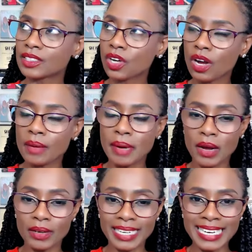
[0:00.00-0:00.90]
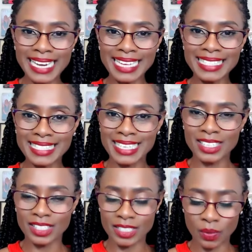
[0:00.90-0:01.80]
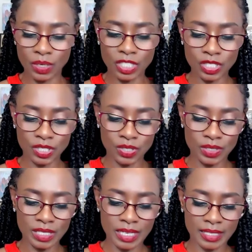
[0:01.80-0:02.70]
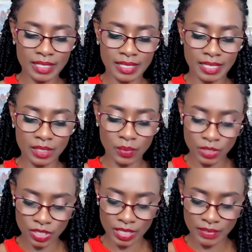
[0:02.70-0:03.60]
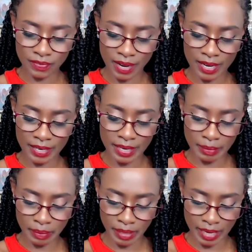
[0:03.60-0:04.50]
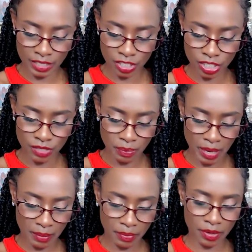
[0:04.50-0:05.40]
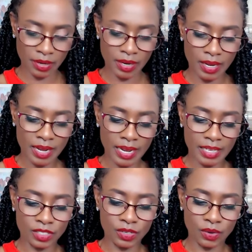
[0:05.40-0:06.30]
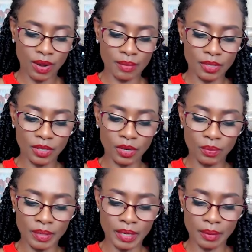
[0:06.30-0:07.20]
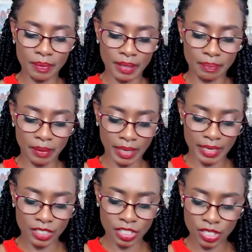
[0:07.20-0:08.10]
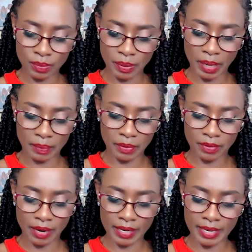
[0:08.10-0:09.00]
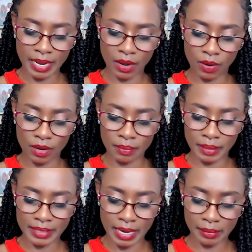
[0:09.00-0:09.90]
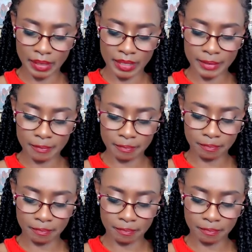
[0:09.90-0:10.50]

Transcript: talk about innate skills, I want you to do this exercise. I want you to find a blank sheet of paper. And so I'm going to open up a blank sheet of paper right now on my tablet.